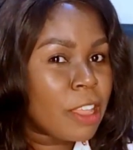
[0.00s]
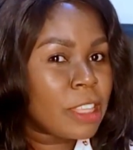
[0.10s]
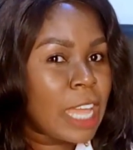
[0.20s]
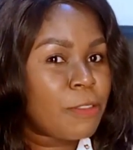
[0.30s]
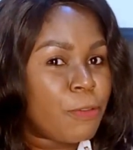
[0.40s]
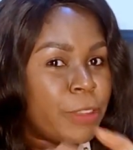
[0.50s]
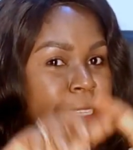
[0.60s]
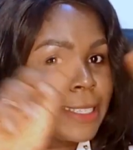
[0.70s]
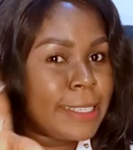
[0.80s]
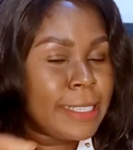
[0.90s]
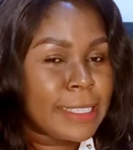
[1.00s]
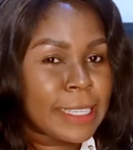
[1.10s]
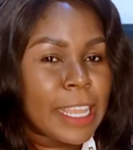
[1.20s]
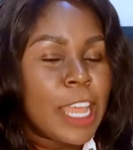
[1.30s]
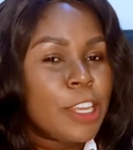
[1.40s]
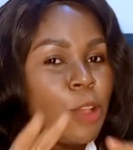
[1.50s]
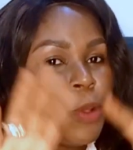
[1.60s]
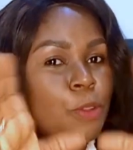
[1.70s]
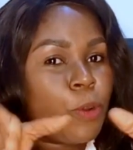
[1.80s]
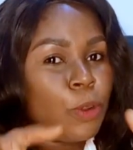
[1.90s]
that vicinity, the
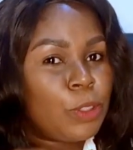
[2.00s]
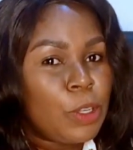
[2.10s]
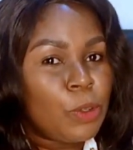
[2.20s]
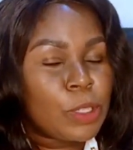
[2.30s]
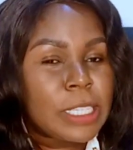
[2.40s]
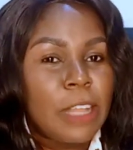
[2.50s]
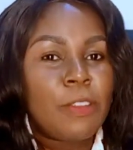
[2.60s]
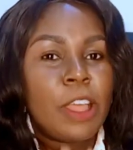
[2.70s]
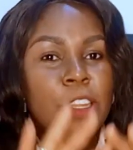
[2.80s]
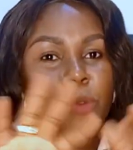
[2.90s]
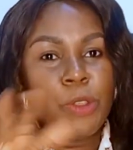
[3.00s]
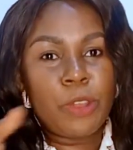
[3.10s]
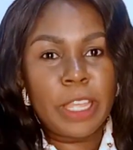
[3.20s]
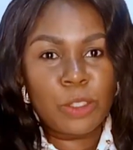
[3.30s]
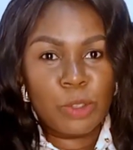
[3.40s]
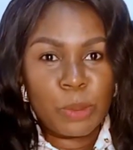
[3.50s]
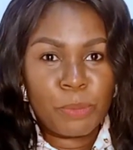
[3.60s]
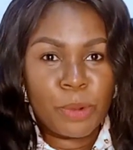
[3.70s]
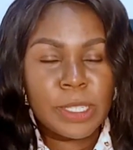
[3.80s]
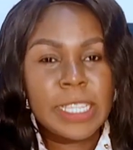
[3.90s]
way you coordinate yourself, the way you get to the
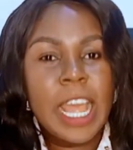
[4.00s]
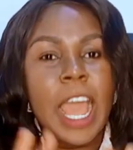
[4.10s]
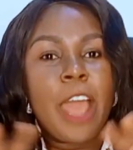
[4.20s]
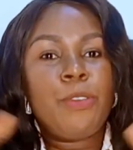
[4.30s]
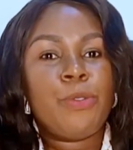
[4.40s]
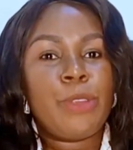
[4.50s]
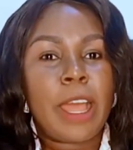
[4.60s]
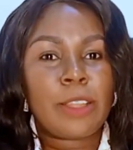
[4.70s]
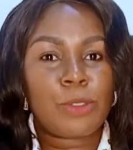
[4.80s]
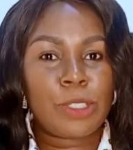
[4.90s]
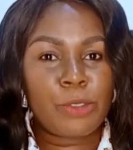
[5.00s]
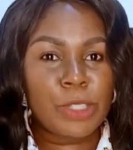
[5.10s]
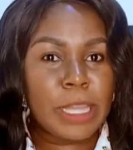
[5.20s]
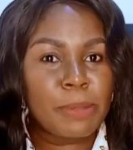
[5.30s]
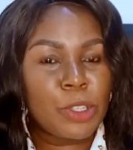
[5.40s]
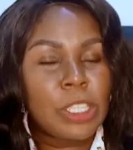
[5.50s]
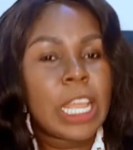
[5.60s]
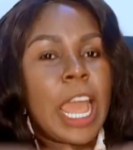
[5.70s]
process, how you react to the reception,